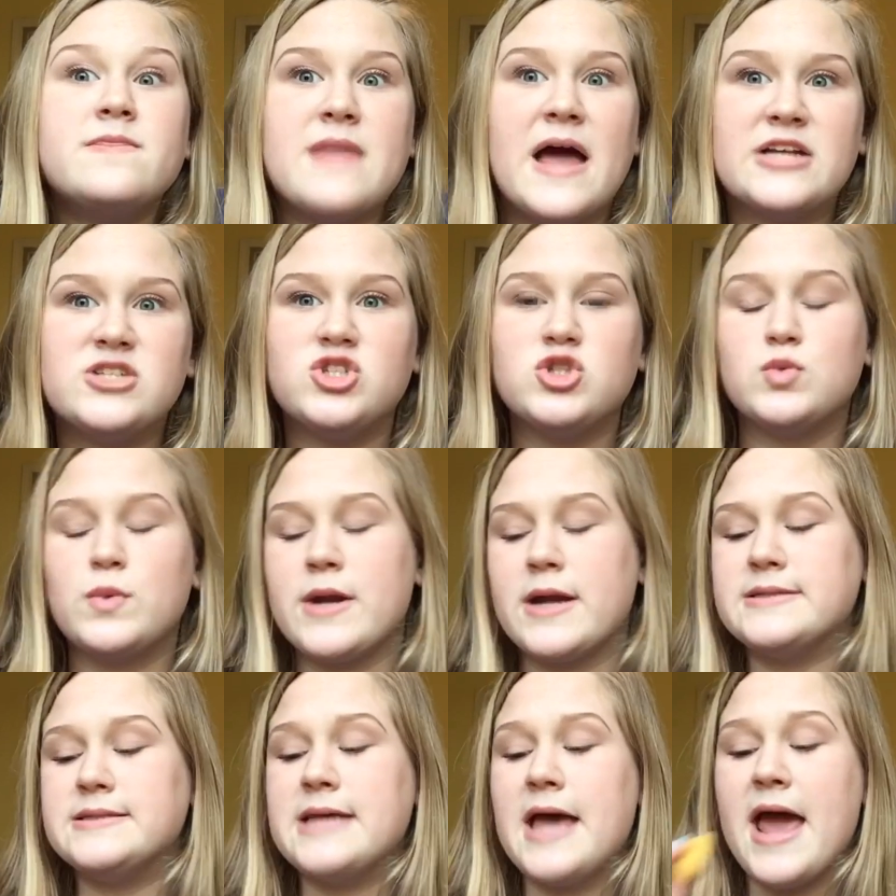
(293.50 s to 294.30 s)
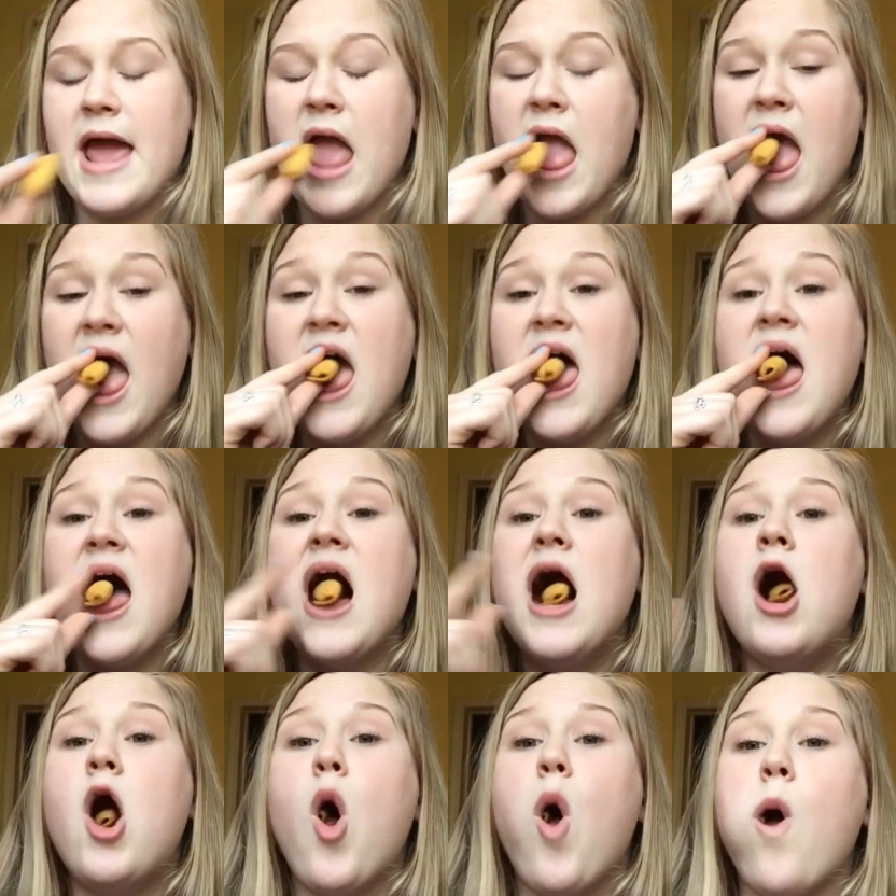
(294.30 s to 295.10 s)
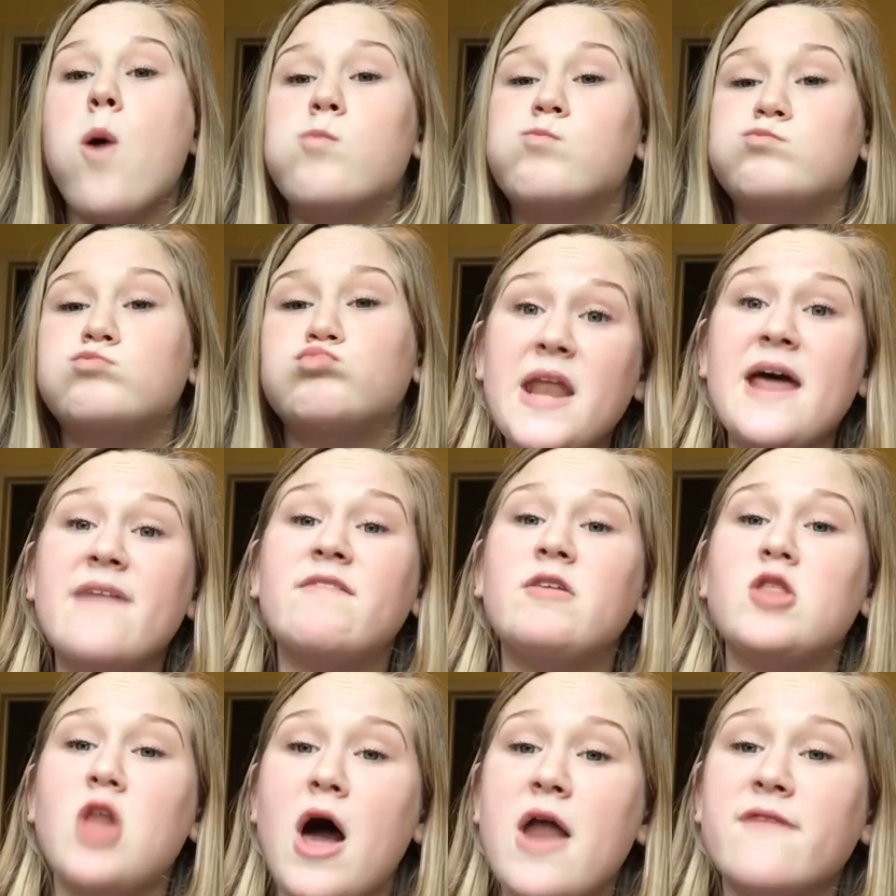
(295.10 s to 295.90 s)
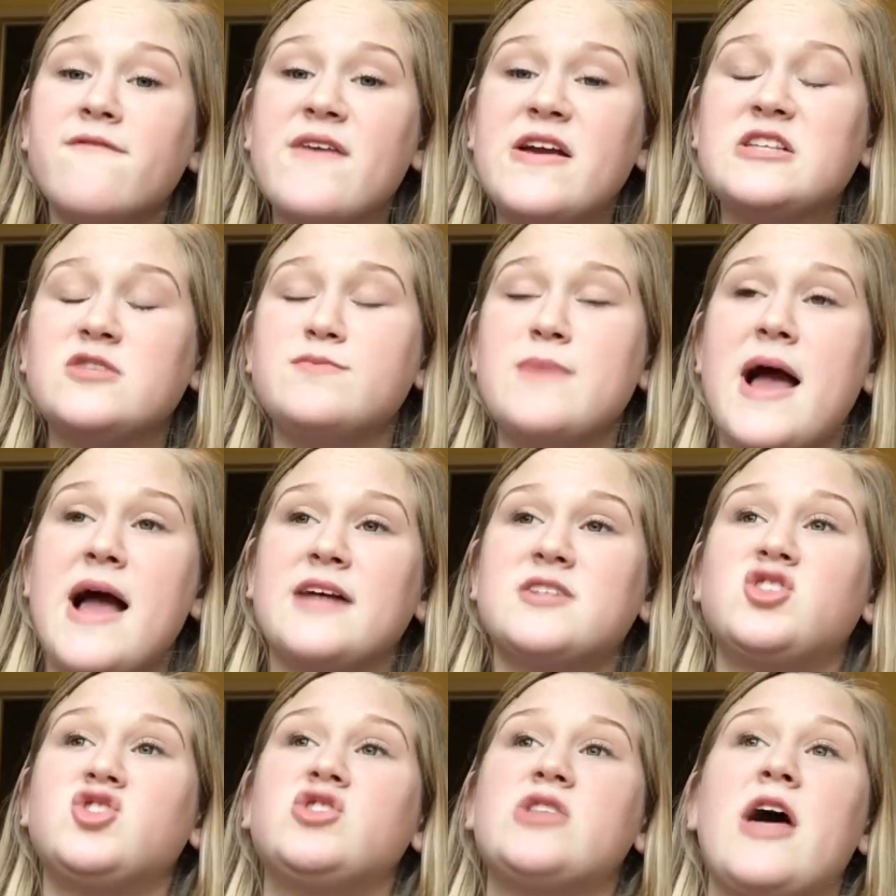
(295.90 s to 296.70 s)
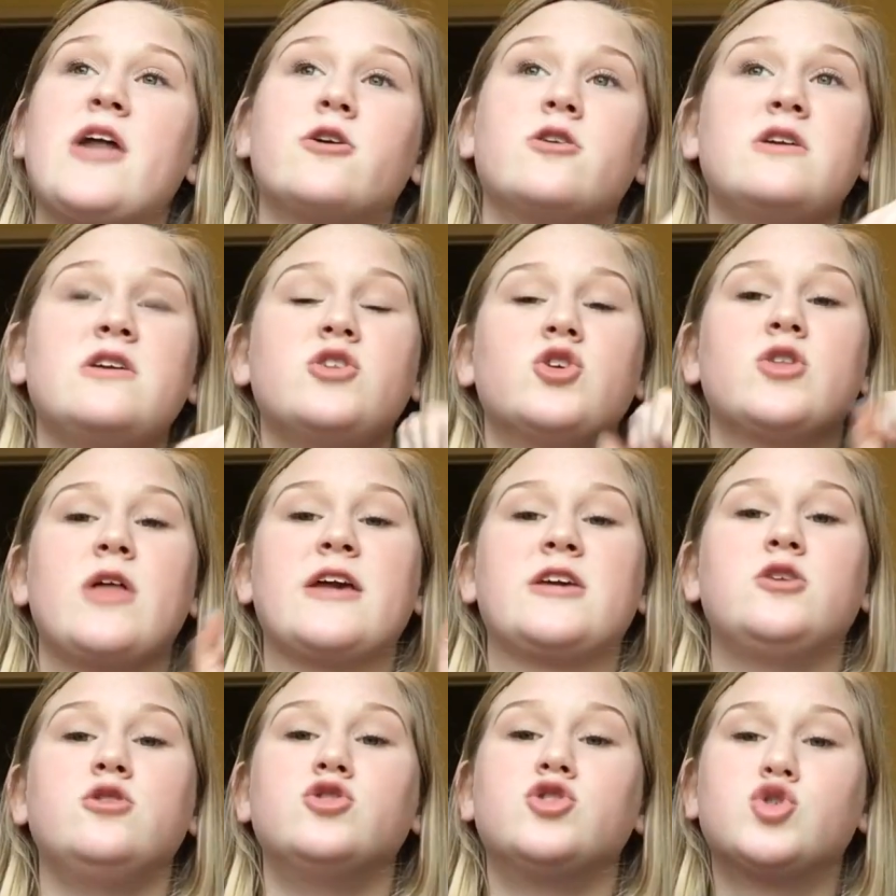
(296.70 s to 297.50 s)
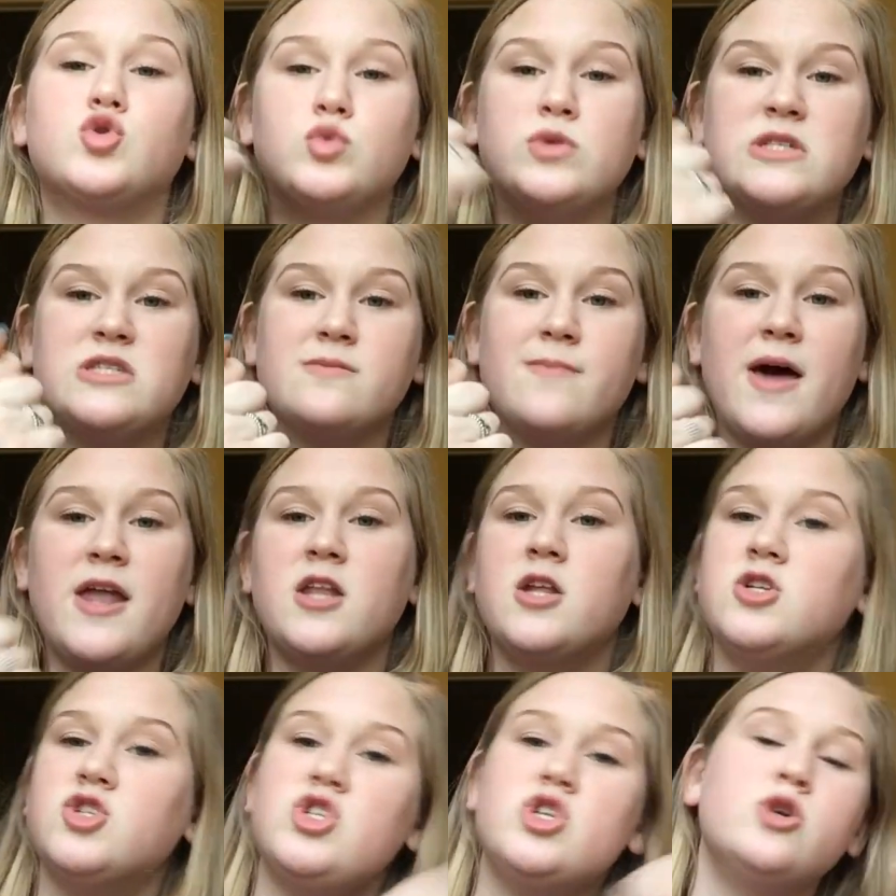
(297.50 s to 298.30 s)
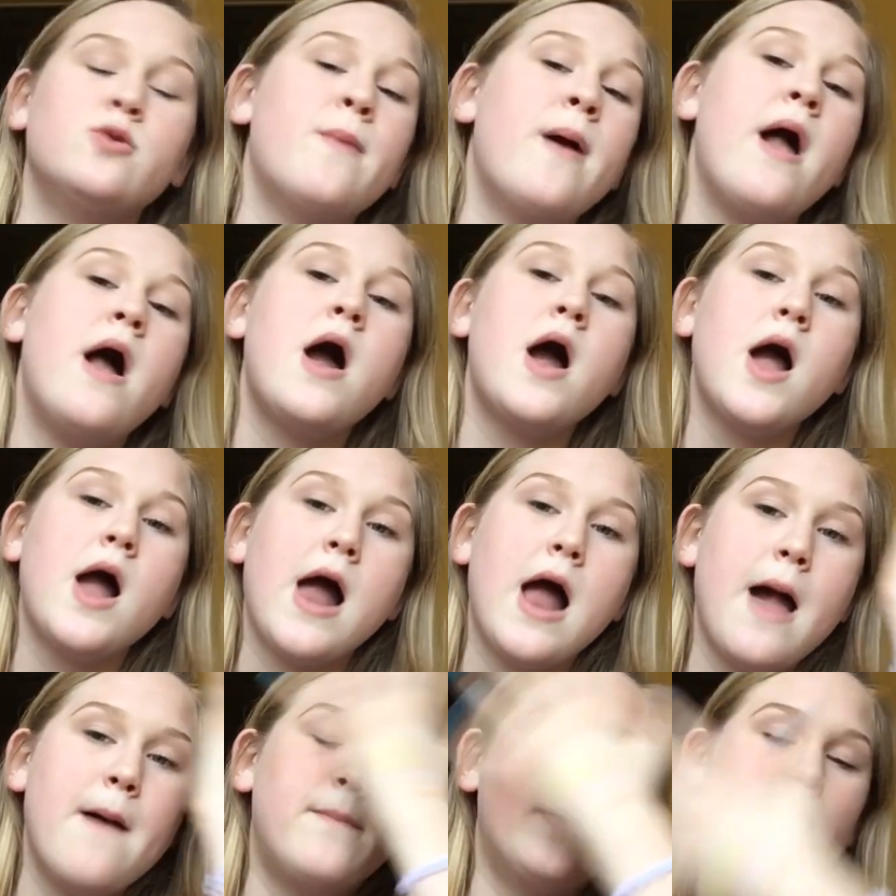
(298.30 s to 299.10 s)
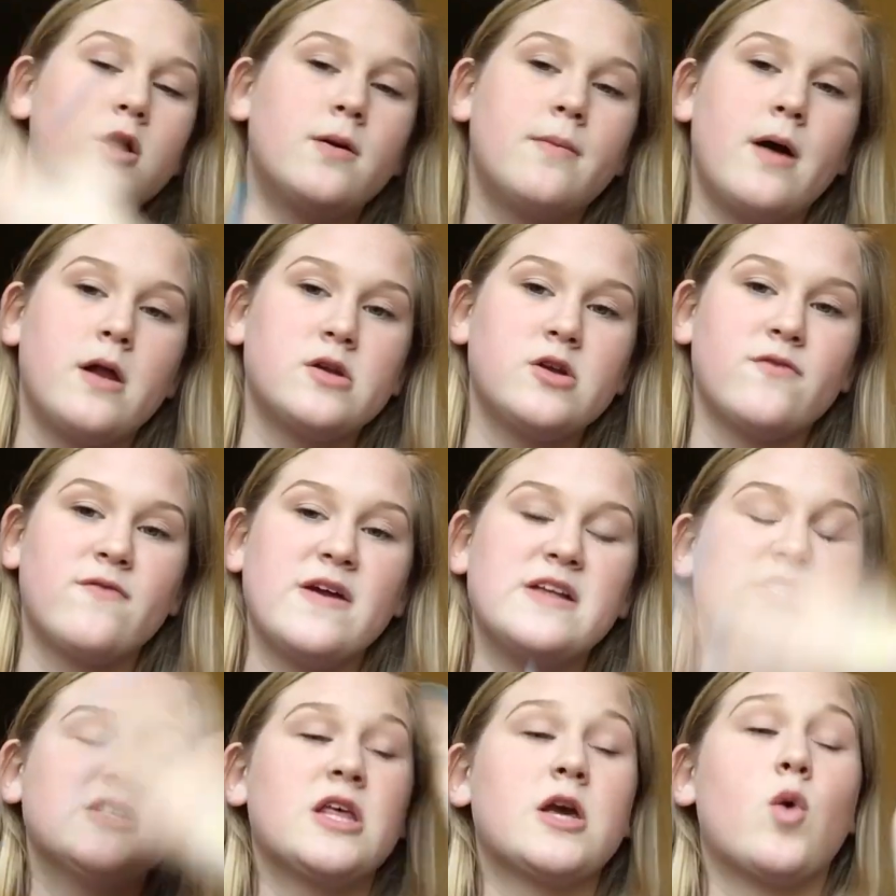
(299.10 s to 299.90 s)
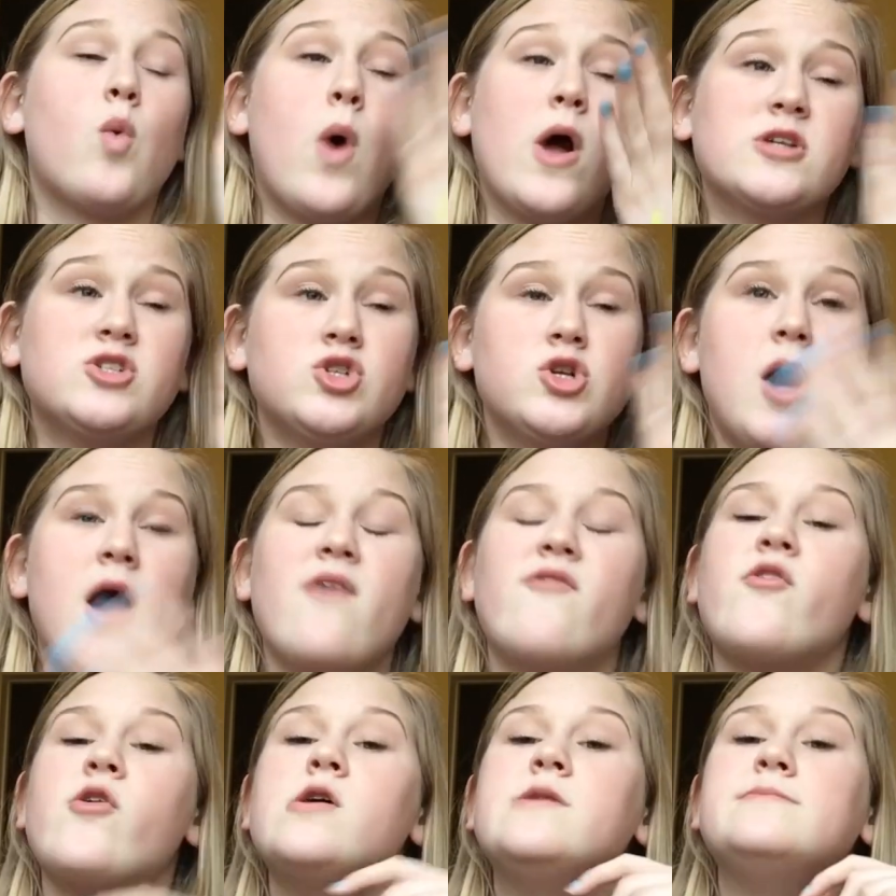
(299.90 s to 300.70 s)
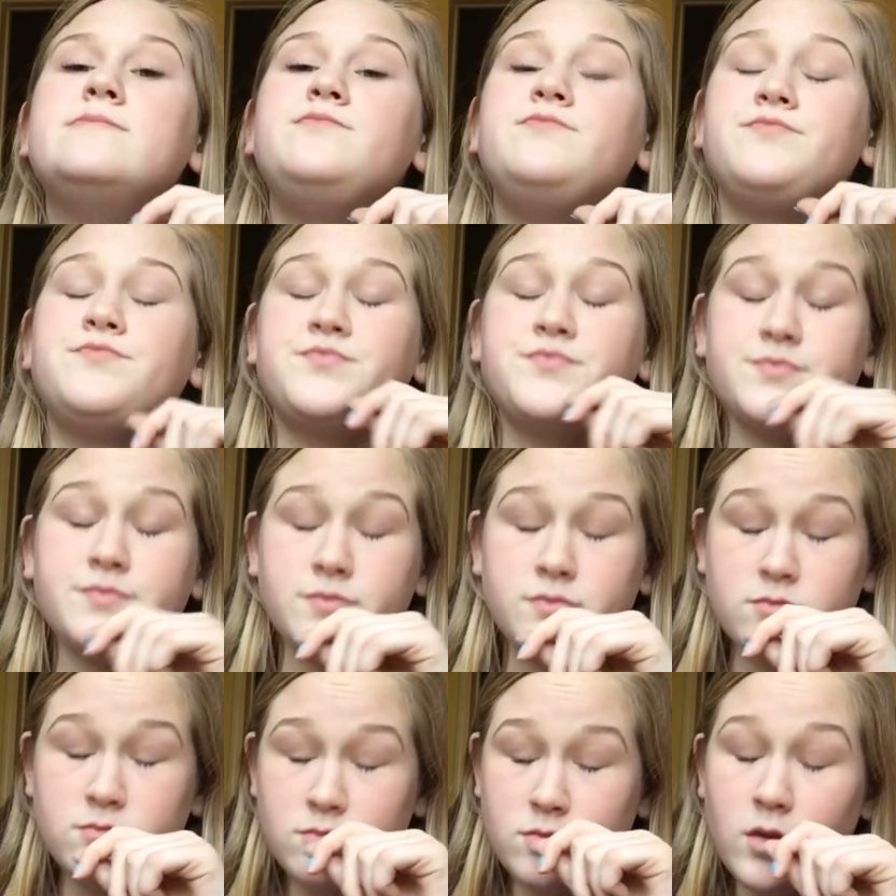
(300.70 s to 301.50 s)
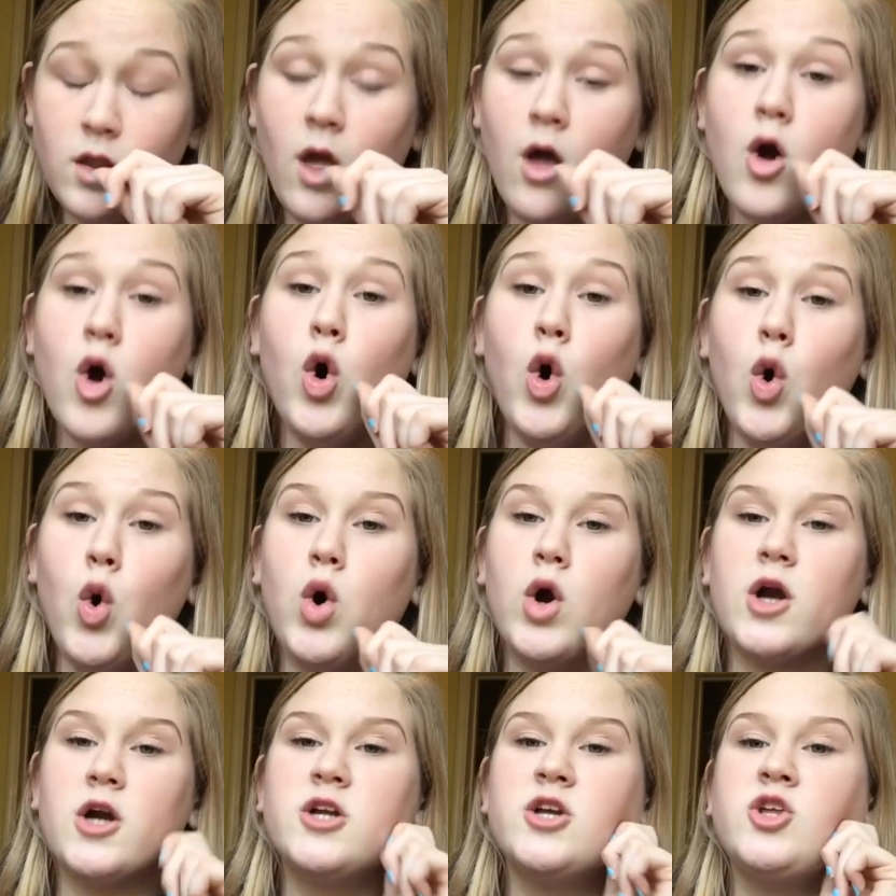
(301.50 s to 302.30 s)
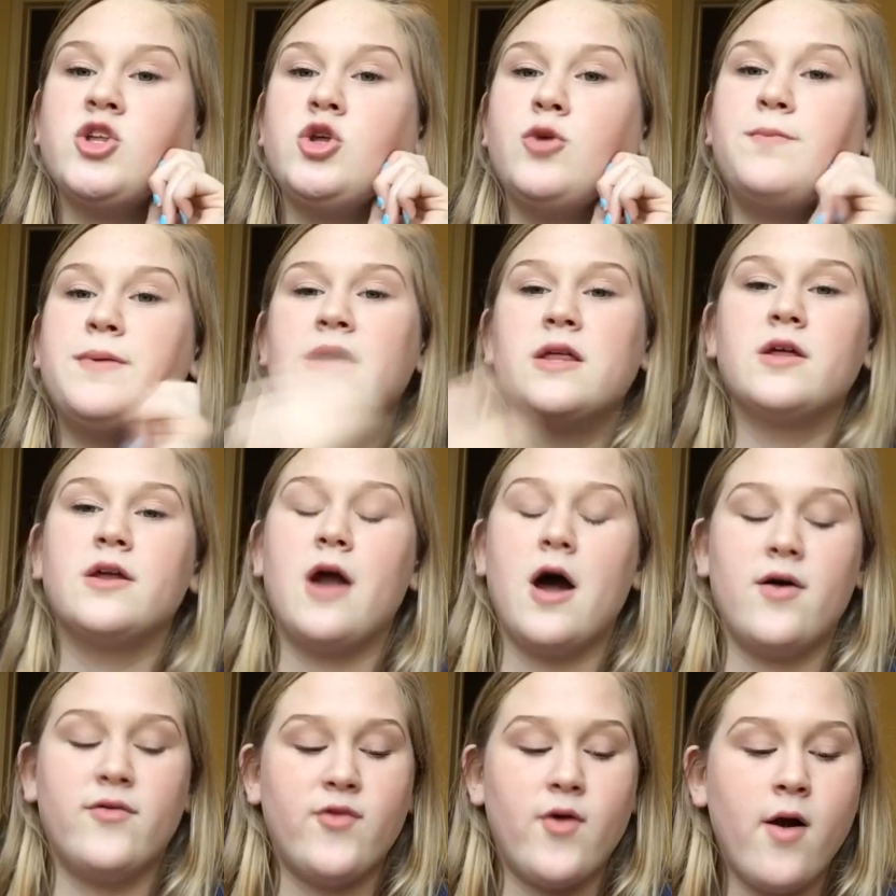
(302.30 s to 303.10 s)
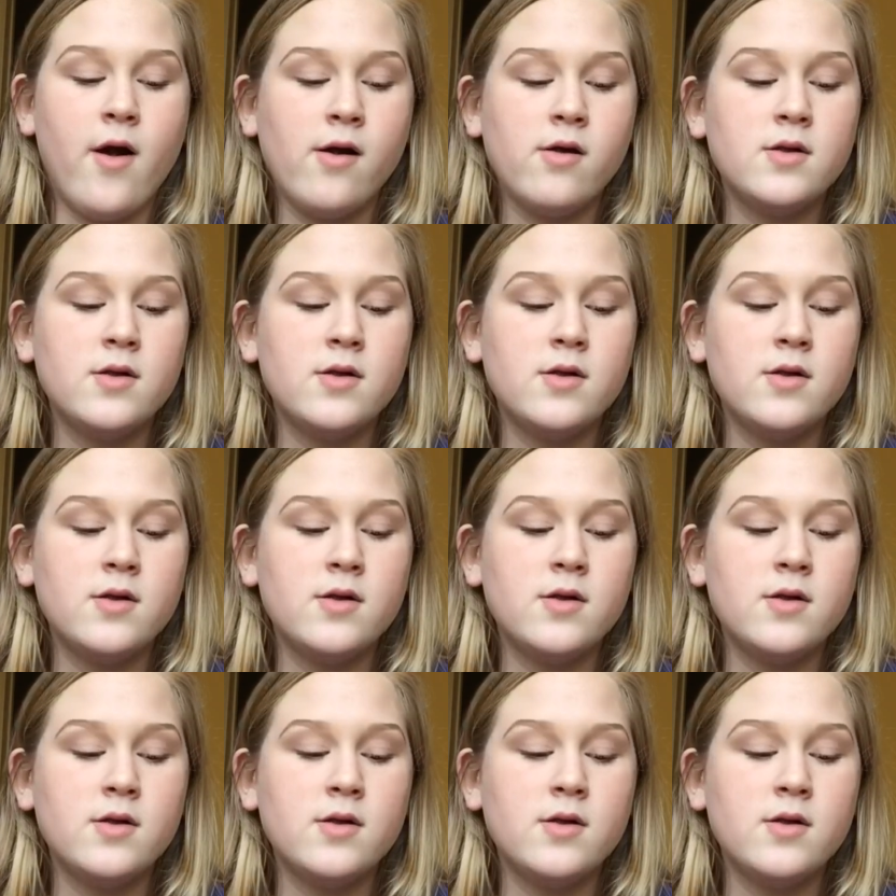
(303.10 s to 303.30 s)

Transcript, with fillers: That's just what I say. And I have a lot of face masks that are either, like, you squeeze them out of the tube and pull it on your face and like wash it off, or you peel it off.